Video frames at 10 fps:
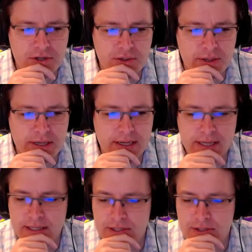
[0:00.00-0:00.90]
to it
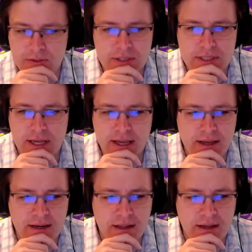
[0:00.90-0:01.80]
as soon as I
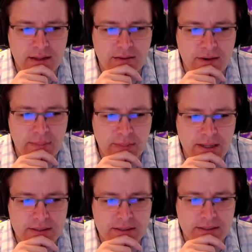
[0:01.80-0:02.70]
can click the right
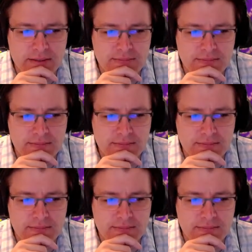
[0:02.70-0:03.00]
buttons.